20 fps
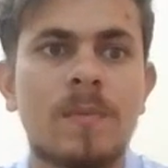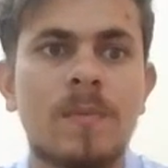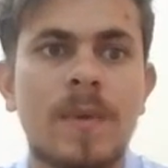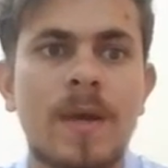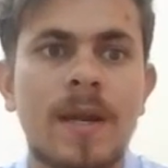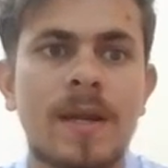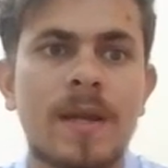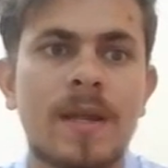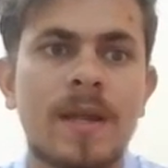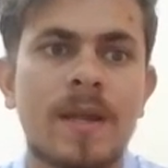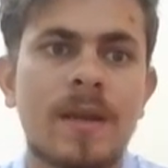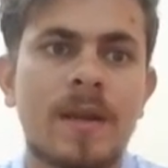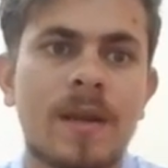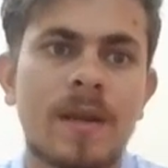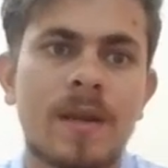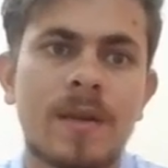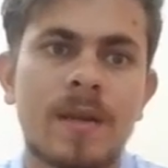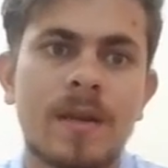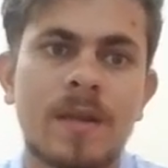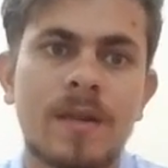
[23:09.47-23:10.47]
Betty and
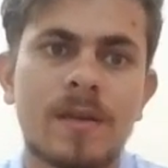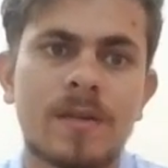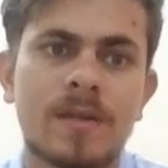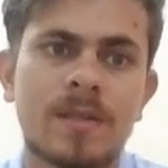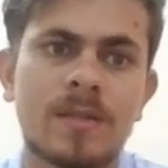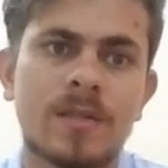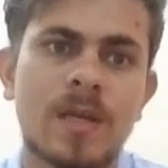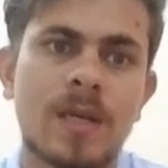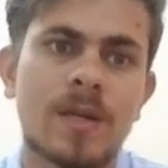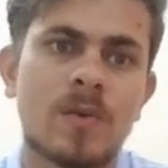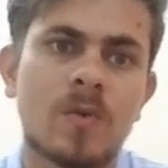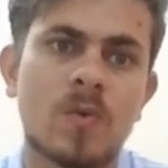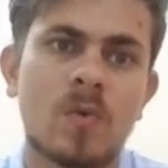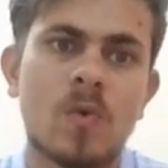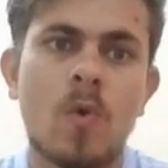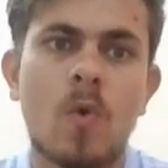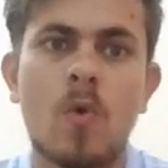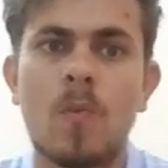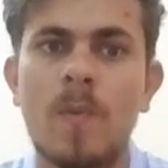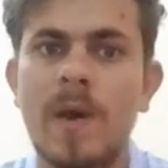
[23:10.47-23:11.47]
Annie decide to
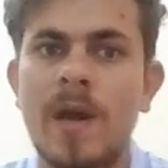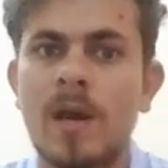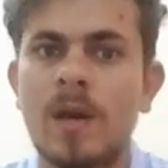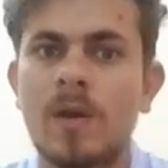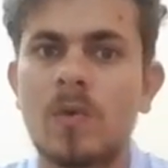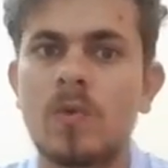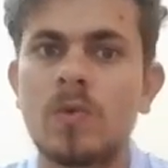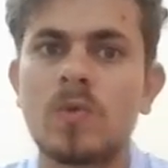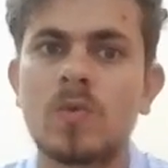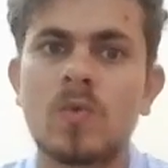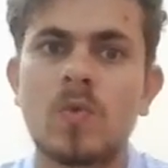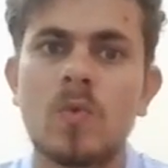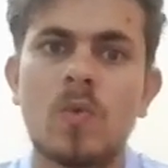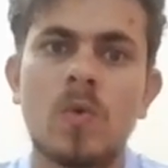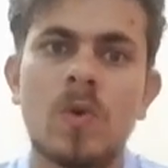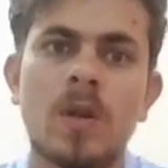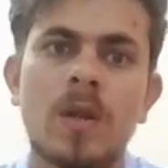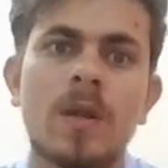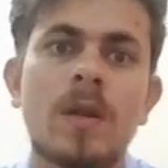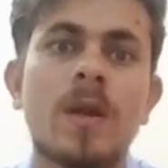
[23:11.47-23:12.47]
go back to
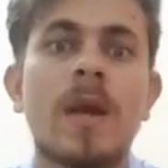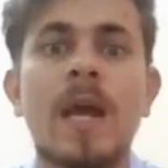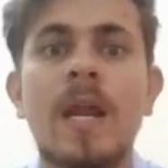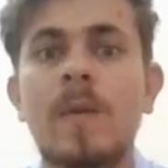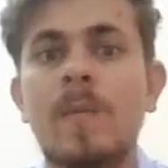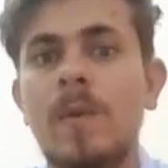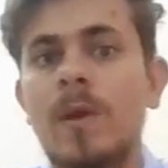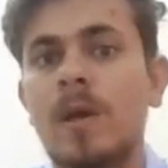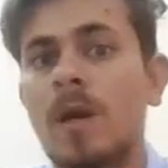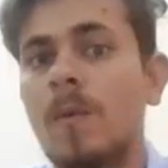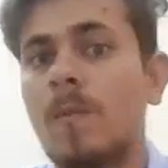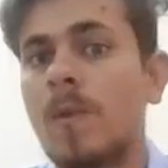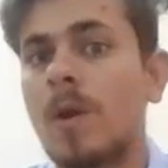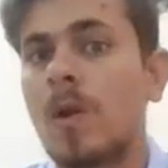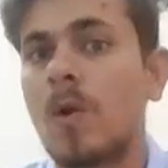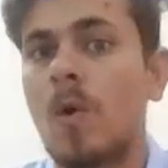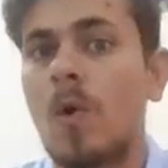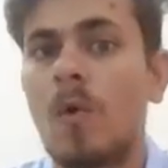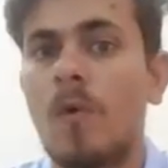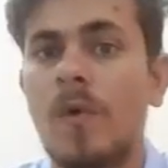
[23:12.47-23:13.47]
school and become a
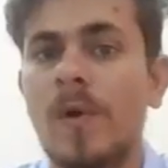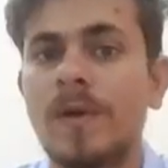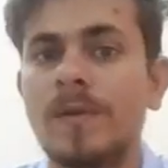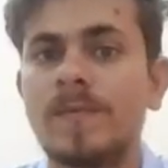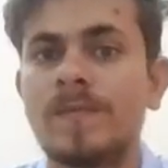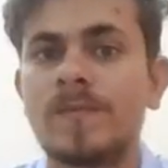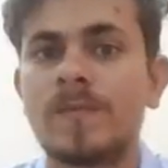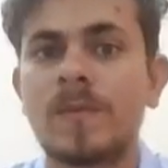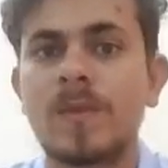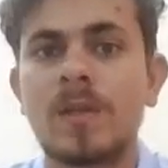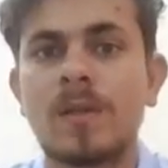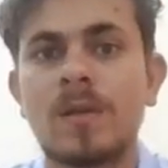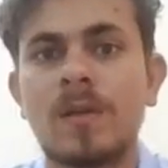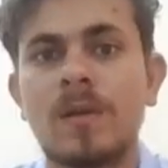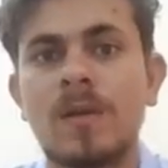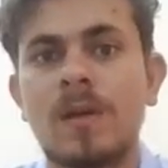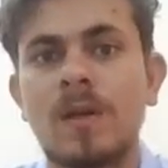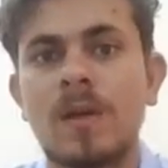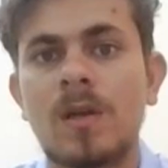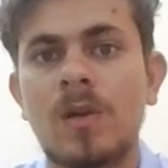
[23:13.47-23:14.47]
lawyer,
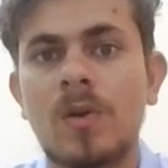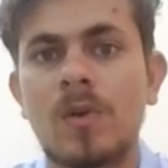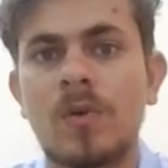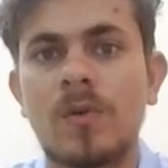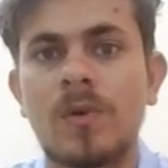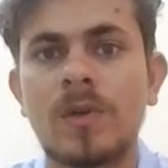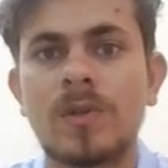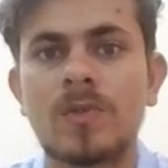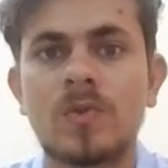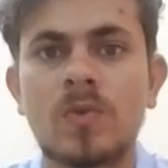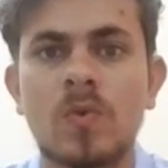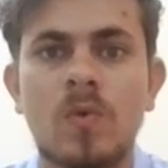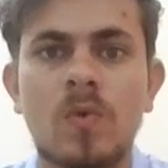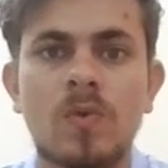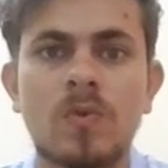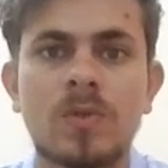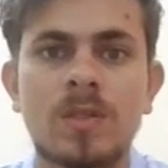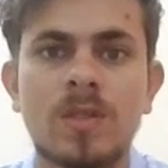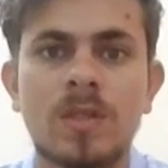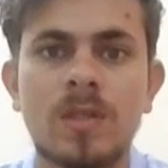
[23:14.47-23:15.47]
lawyer
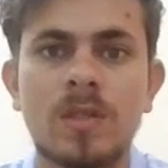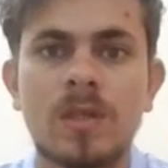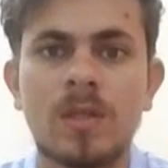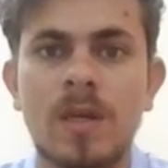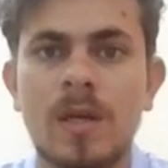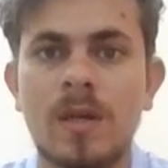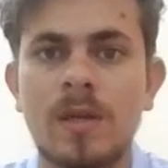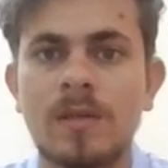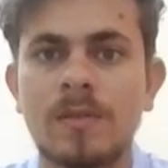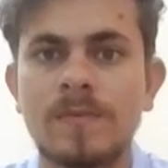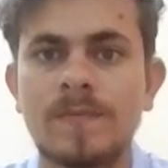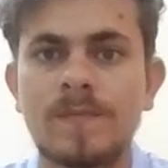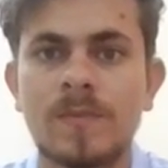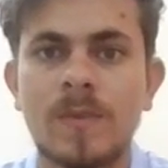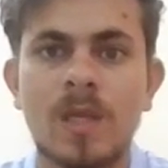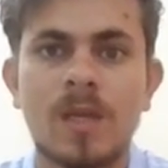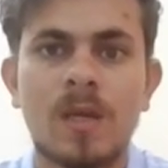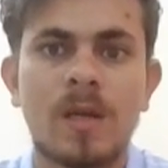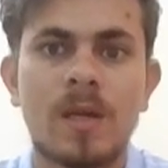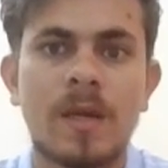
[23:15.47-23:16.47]
so she can
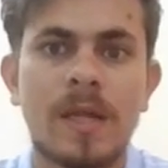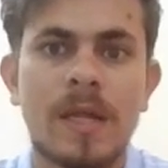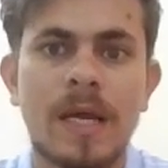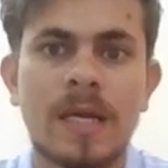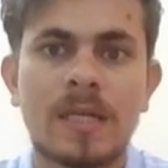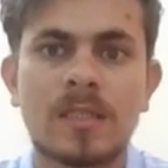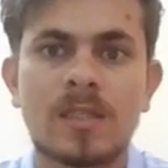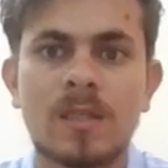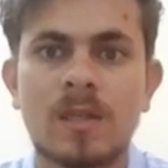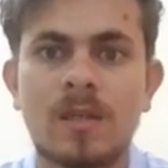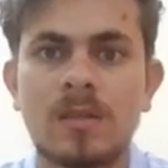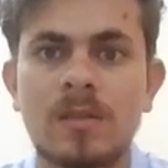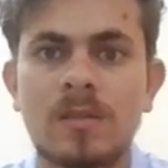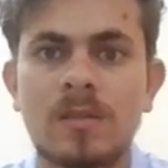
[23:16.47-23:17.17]
ex-